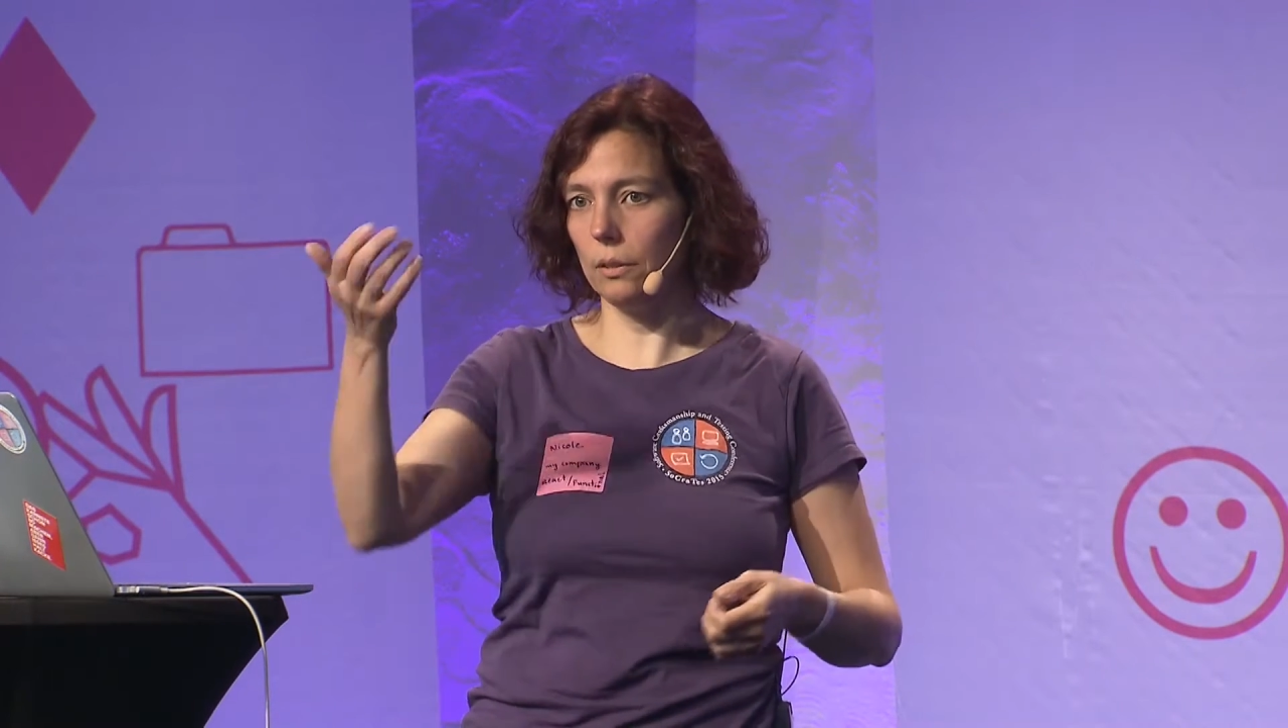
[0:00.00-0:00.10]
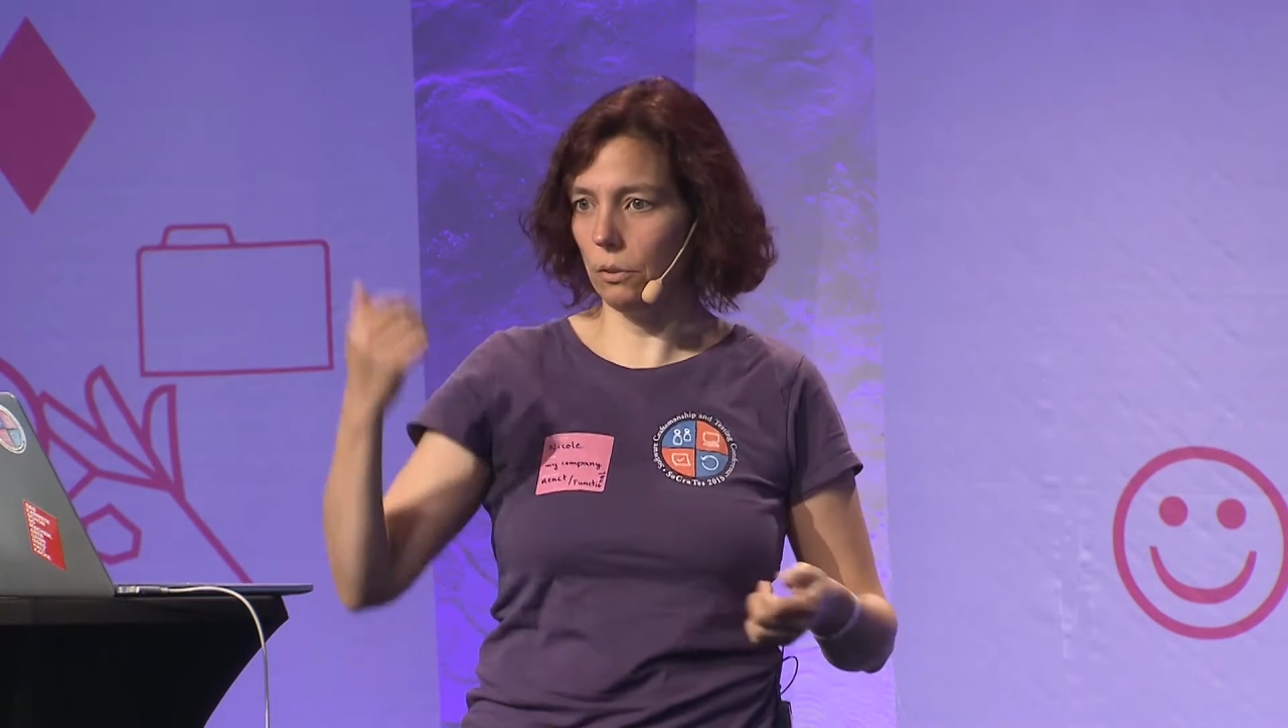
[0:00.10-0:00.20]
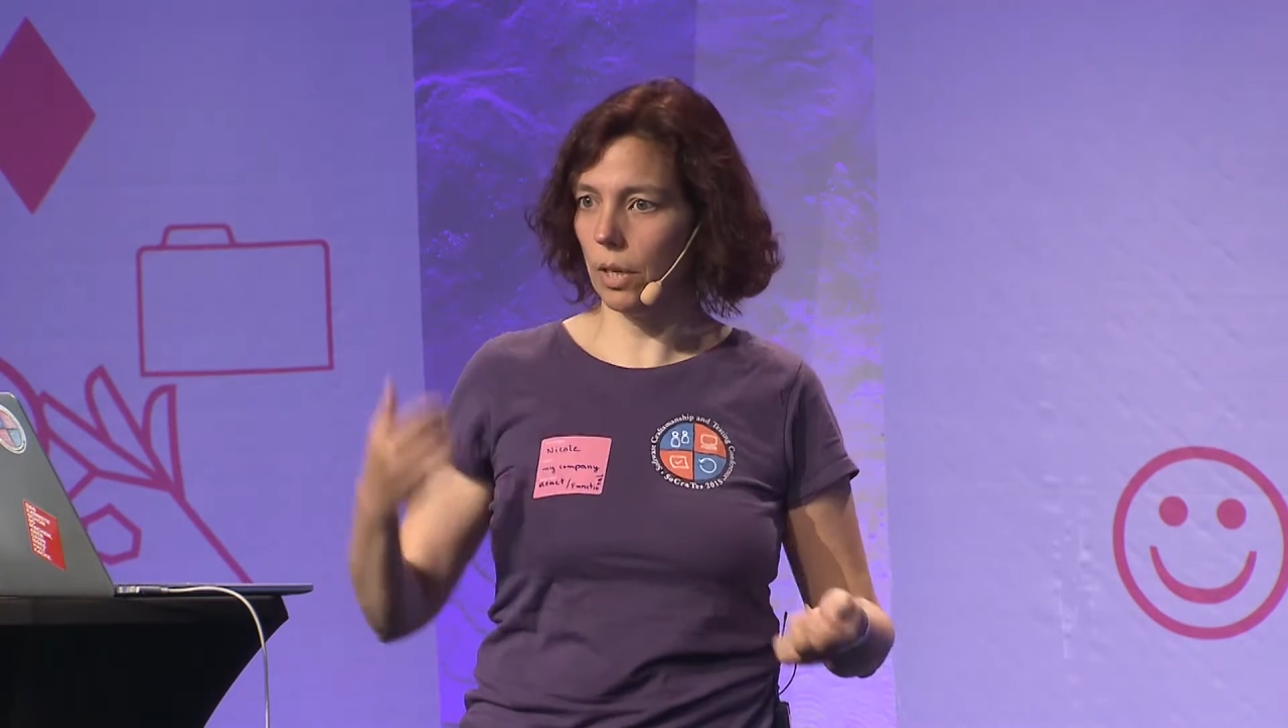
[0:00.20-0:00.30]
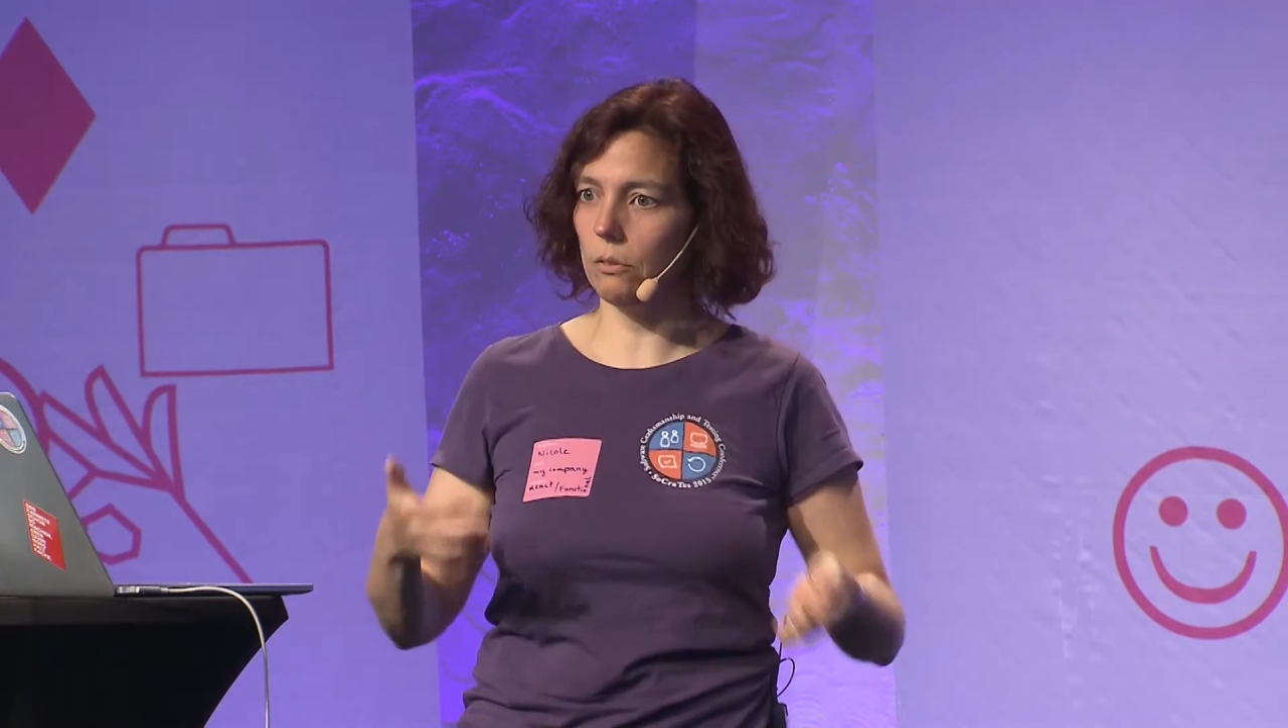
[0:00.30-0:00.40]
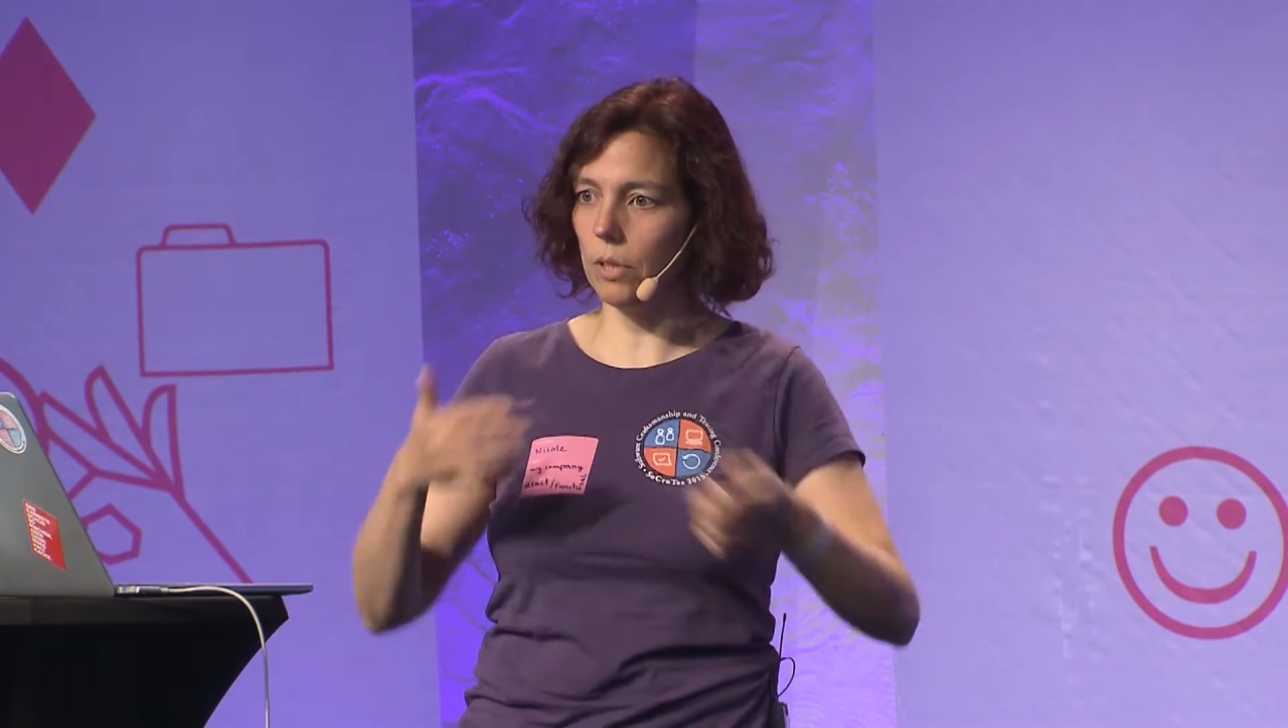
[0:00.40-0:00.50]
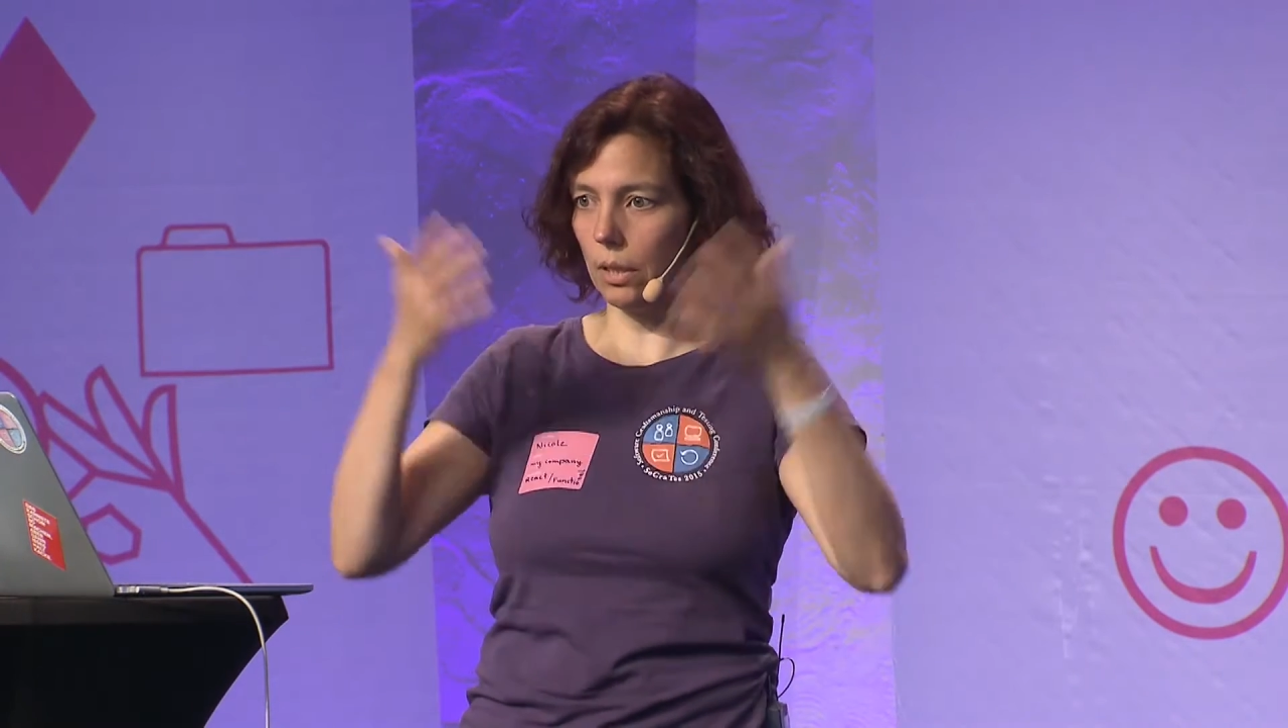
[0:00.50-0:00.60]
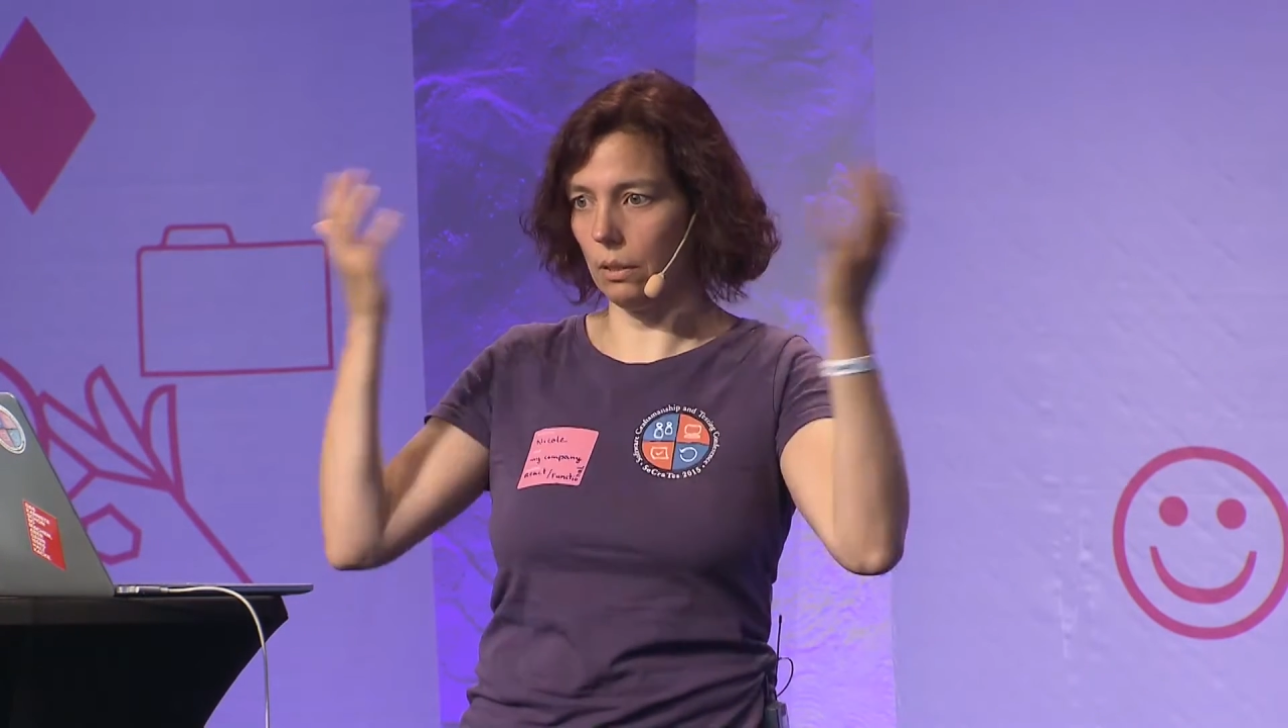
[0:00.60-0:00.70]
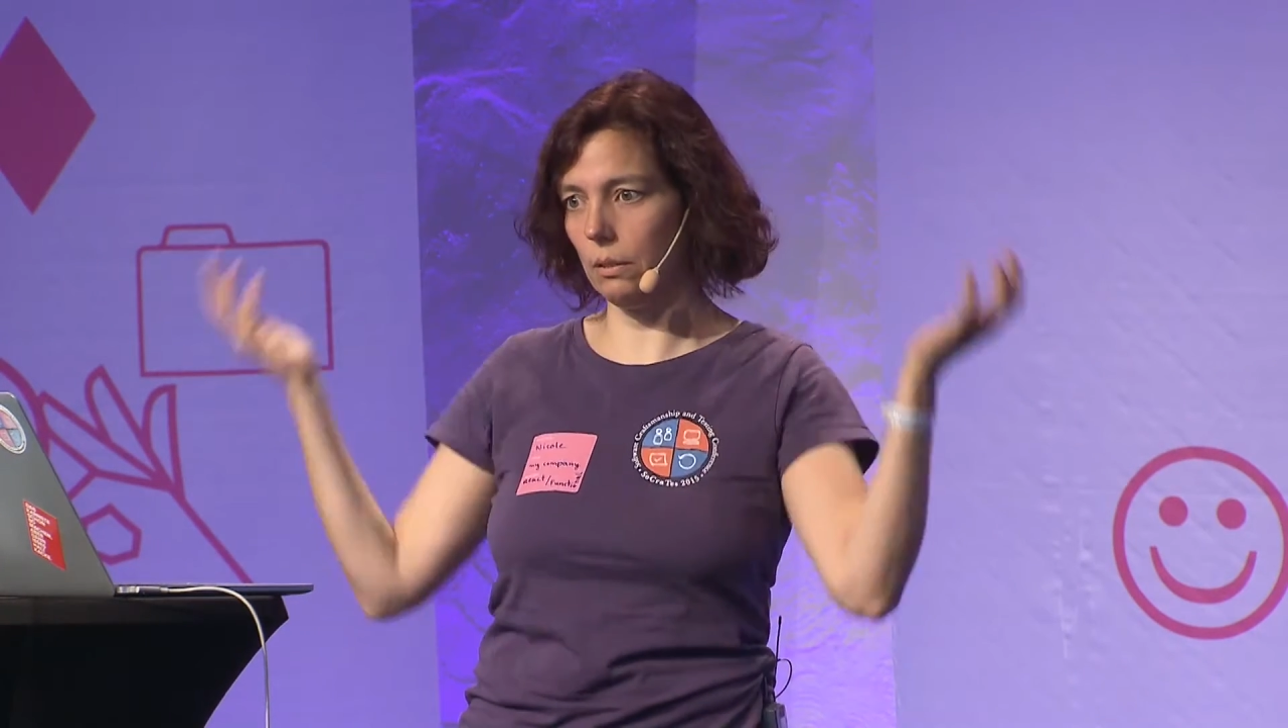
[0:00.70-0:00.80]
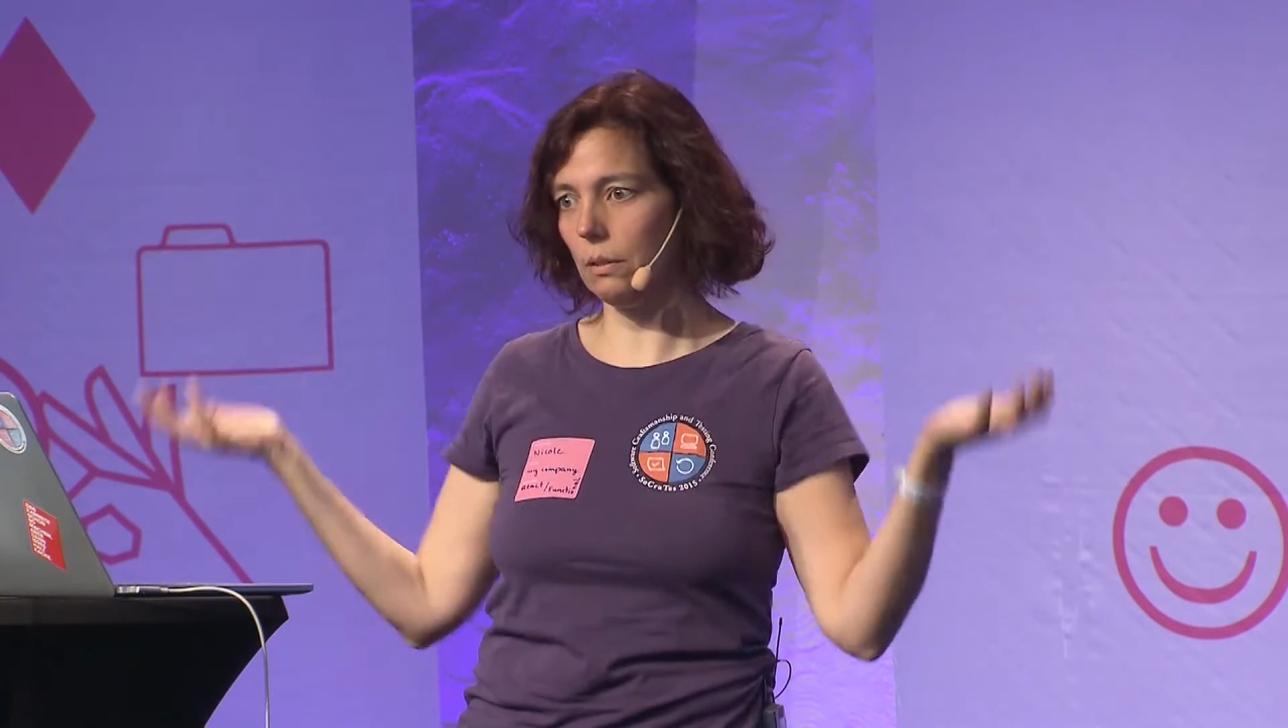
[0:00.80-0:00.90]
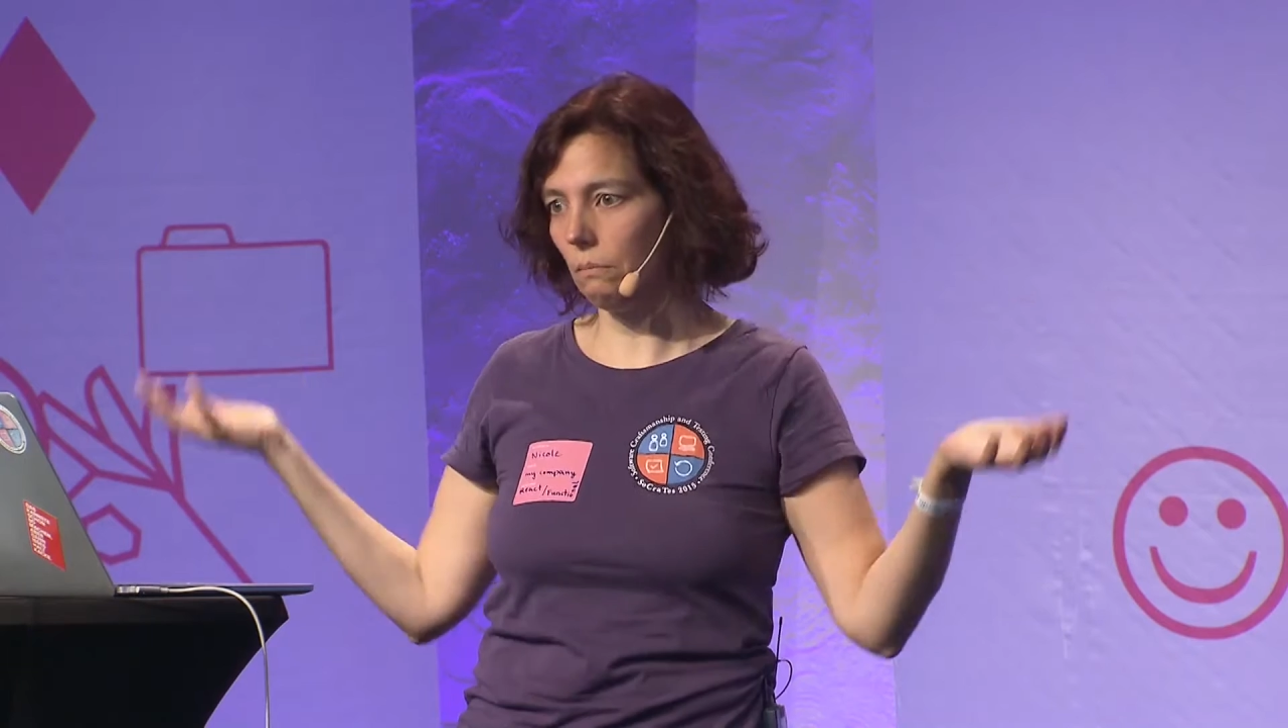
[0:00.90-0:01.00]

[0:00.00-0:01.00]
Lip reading: 200 tickets.